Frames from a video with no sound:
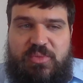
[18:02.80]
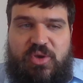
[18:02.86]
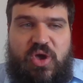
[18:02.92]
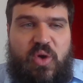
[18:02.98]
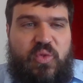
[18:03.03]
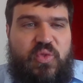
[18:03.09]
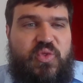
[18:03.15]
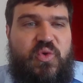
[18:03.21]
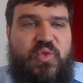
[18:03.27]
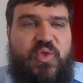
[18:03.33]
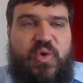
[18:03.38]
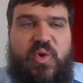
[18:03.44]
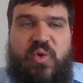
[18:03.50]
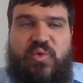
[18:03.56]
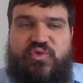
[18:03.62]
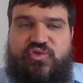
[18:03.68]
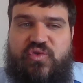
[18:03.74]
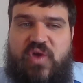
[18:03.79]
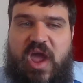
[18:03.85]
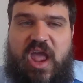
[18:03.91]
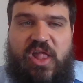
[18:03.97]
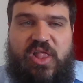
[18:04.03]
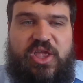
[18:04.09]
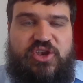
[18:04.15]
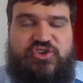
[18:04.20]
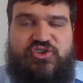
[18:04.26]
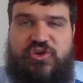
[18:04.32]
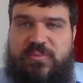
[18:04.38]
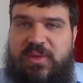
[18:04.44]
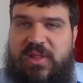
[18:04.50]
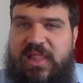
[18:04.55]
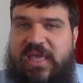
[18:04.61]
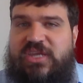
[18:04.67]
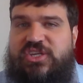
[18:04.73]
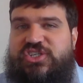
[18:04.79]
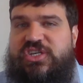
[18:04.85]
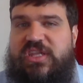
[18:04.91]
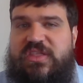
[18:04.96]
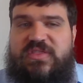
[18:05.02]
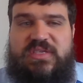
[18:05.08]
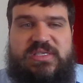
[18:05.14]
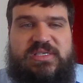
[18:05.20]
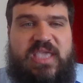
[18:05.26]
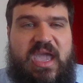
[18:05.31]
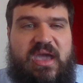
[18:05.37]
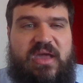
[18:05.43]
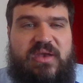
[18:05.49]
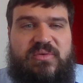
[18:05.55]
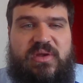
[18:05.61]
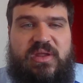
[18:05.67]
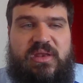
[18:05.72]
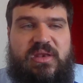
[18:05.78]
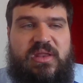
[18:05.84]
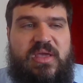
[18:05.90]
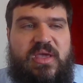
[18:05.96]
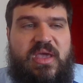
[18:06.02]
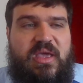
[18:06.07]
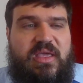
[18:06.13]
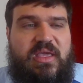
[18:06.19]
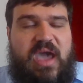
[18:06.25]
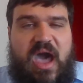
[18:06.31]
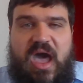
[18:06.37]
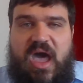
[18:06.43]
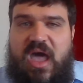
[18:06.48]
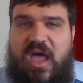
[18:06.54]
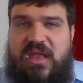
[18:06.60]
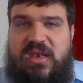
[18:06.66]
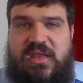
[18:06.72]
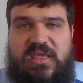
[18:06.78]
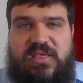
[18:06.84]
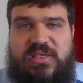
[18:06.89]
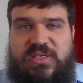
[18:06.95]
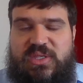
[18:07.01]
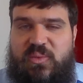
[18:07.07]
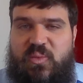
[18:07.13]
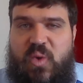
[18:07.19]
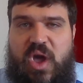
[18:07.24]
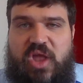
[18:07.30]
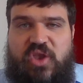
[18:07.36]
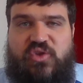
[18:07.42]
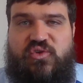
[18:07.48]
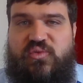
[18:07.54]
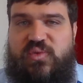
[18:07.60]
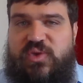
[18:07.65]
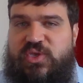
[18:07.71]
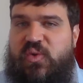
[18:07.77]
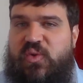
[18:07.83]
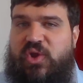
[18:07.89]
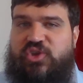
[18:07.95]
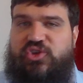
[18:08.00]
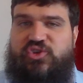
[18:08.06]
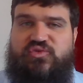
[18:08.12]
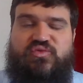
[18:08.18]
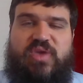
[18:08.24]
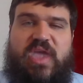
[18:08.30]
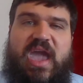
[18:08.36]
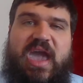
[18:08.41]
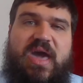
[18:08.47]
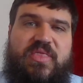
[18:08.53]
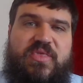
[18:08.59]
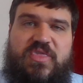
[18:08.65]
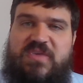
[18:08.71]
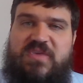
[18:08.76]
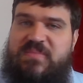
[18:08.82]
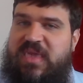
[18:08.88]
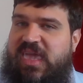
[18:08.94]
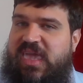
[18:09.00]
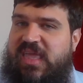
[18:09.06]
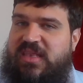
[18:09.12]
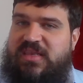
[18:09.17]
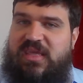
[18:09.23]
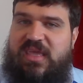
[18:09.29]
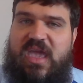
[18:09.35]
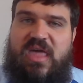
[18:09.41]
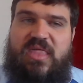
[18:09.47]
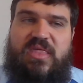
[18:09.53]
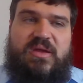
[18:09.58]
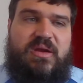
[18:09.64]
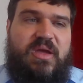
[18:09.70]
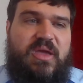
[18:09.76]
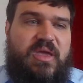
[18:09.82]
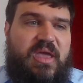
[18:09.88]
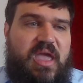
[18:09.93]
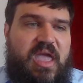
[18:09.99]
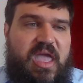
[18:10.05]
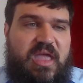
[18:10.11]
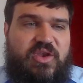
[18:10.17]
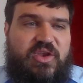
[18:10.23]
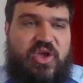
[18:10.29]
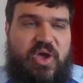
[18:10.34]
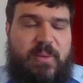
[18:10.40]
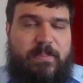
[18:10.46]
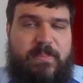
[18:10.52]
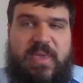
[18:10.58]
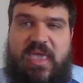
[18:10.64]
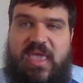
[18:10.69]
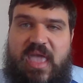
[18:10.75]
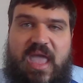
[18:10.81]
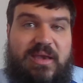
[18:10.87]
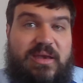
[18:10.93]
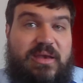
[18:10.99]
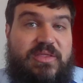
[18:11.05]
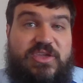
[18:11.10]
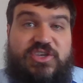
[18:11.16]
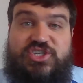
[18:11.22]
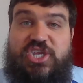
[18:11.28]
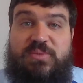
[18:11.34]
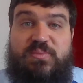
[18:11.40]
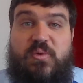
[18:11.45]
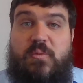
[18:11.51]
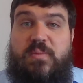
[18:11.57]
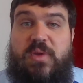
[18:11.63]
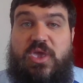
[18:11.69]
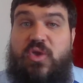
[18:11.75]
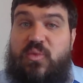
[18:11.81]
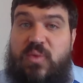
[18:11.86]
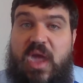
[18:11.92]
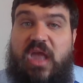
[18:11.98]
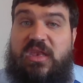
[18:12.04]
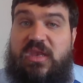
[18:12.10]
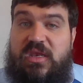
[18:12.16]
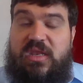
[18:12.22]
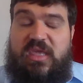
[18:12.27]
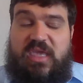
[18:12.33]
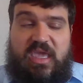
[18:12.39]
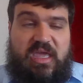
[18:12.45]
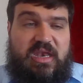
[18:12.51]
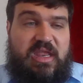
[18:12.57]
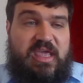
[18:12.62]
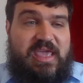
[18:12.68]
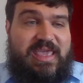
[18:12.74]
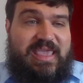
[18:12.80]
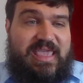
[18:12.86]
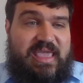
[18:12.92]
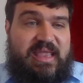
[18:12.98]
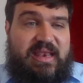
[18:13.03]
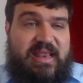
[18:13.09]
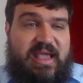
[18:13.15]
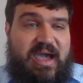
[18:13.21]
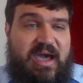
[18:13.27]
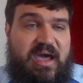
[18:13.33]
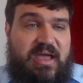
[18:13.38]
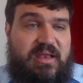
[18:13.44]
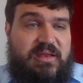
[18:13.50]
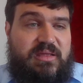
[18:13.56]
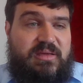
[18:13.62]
go through their own trial and tribulation in the scattering. God is the one who is going to gather them again together, and the sheep will be united again in God.